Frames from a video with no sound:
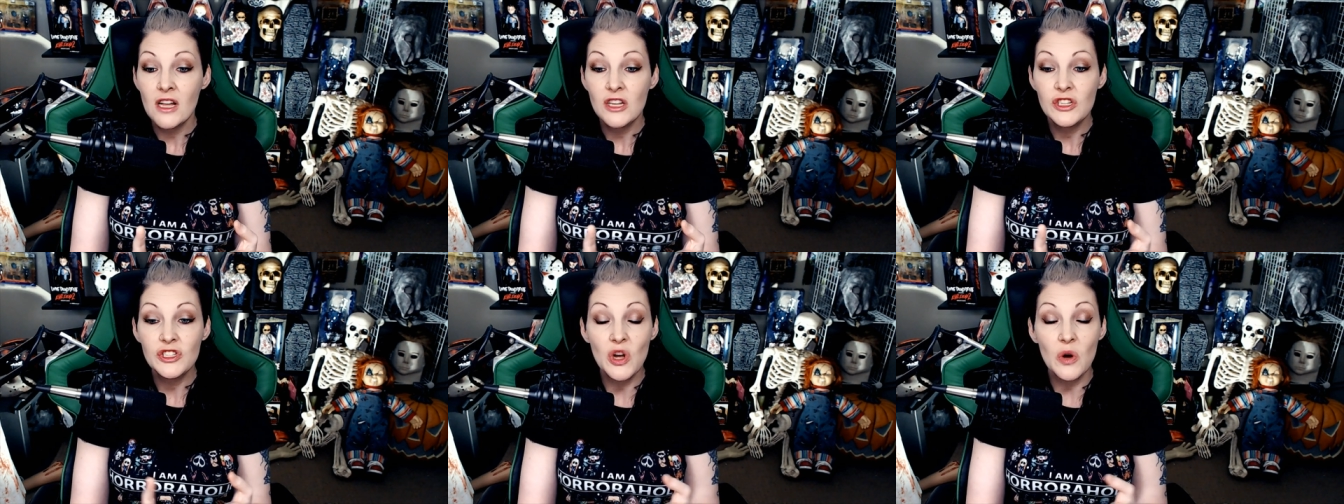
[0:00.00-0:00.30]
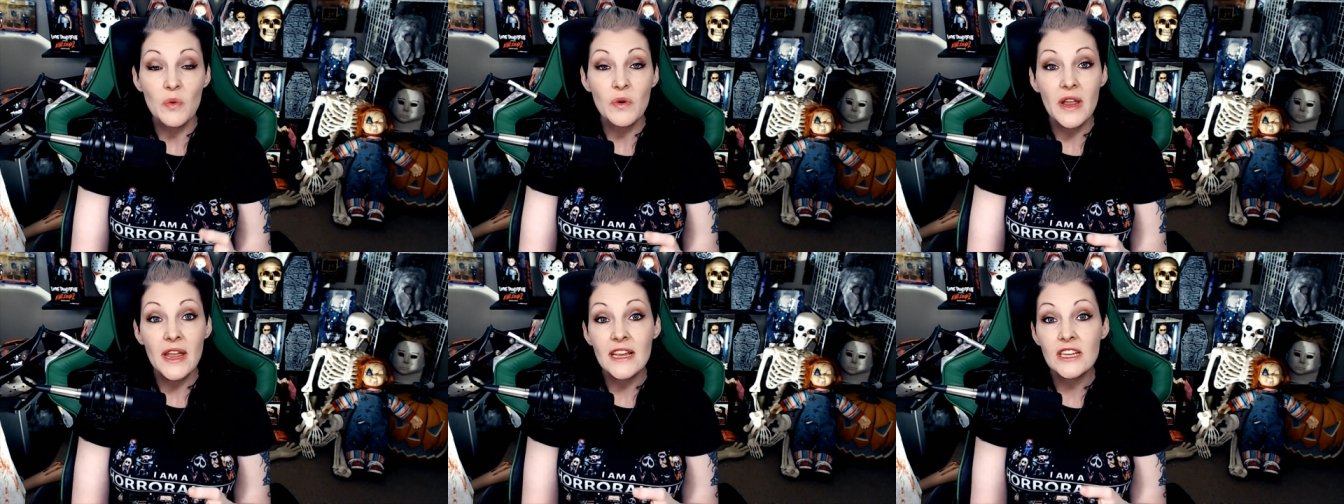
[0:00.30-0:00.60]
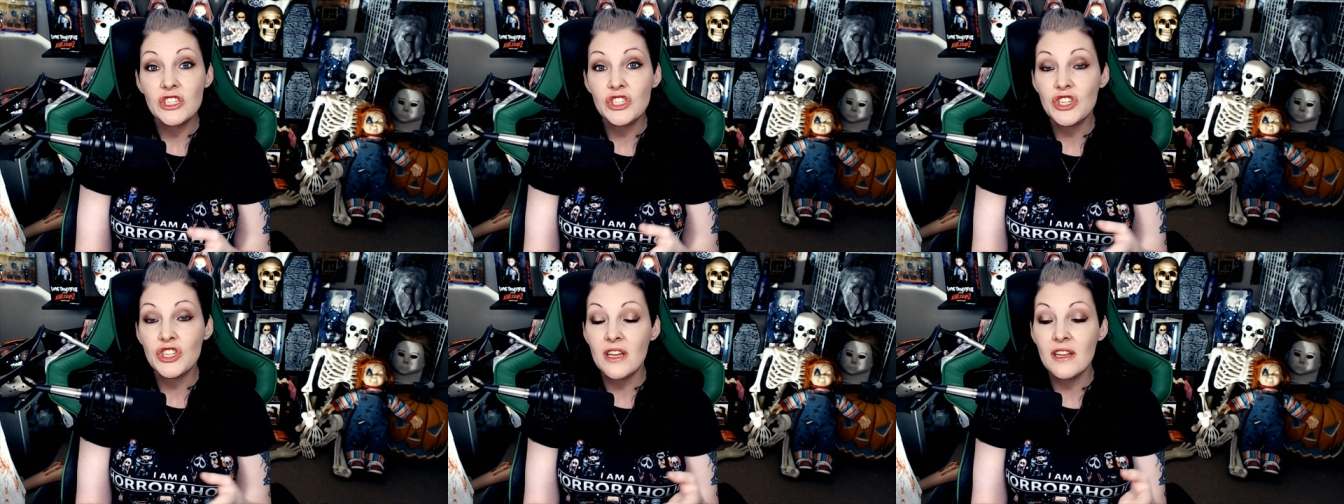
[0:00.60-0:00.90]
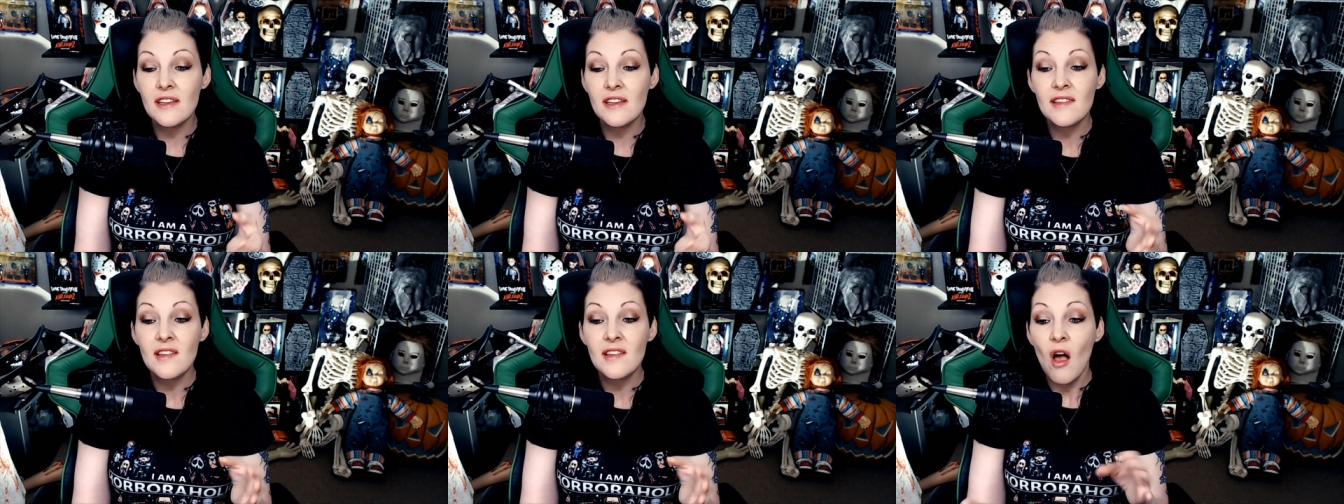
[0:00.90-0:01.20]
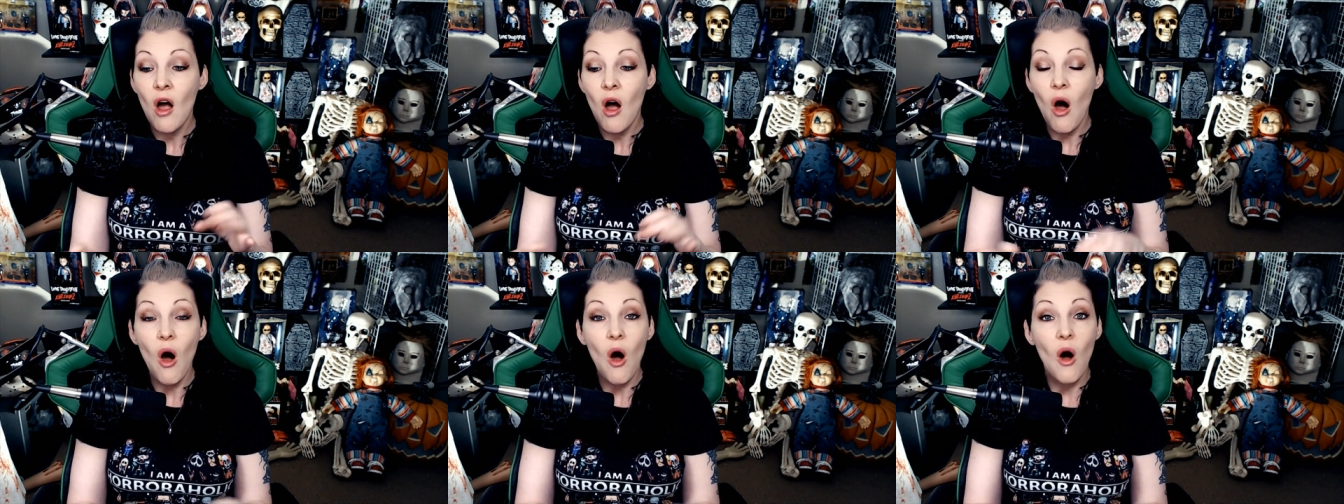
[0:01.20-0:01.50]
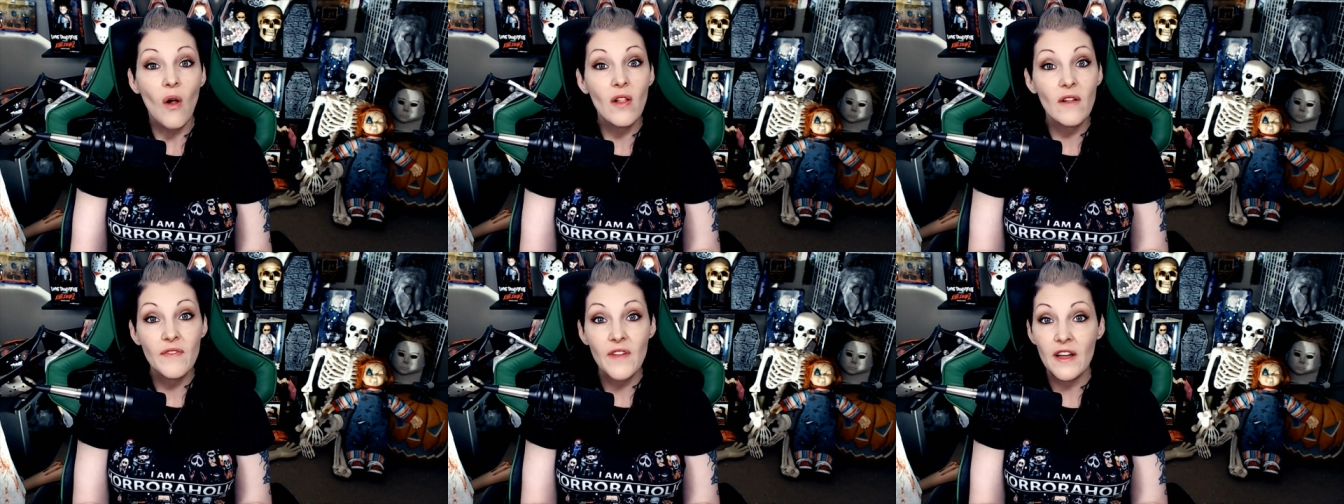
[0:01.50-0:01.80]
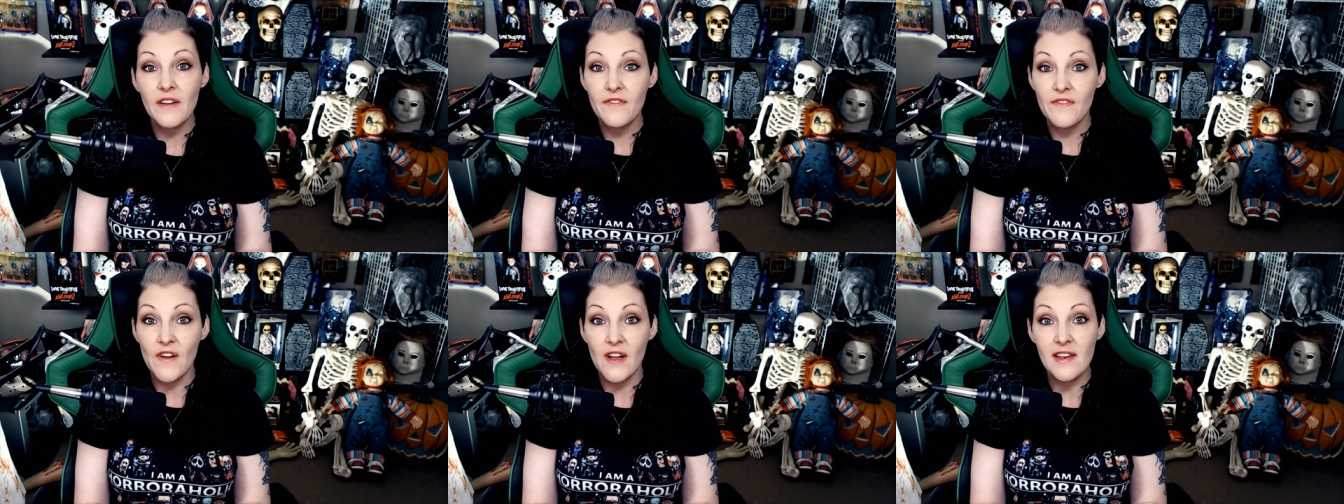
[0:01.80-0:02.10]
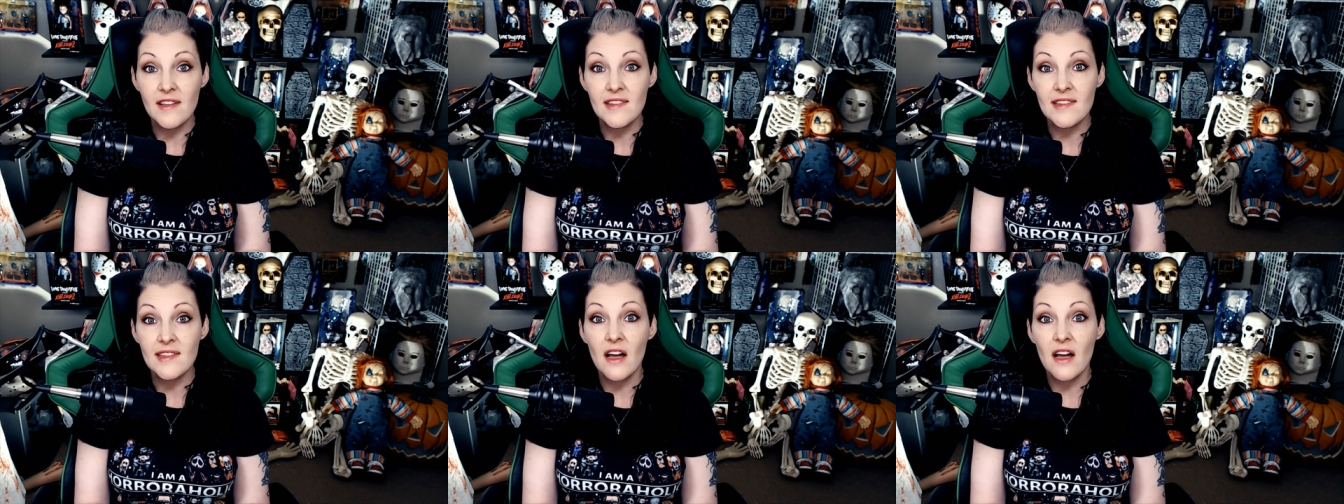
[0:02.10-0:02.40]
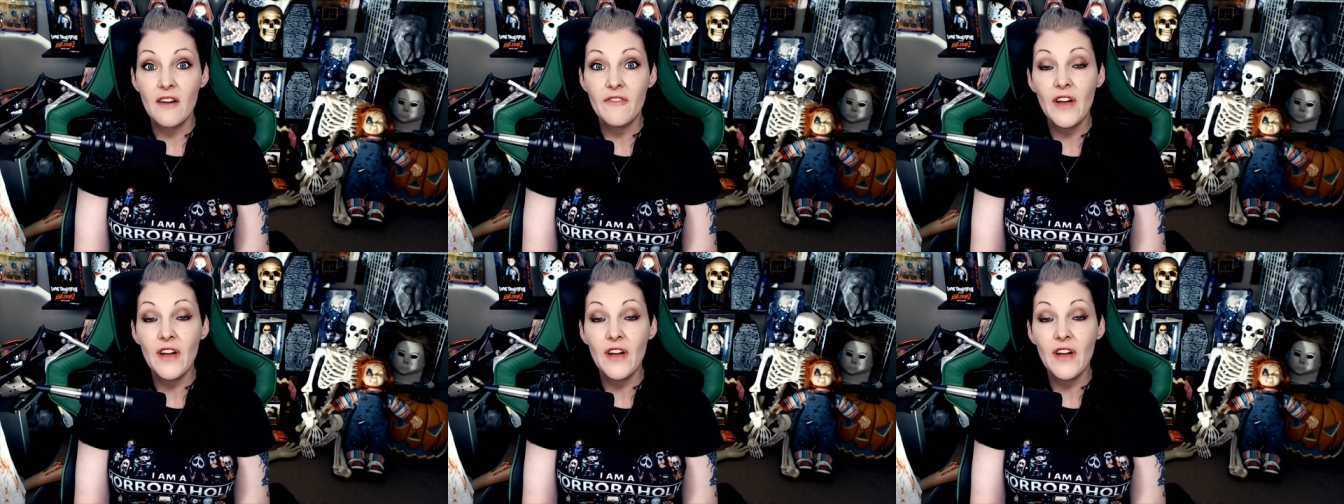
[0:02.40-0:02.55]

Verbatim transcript: donations, all of that fun stuff.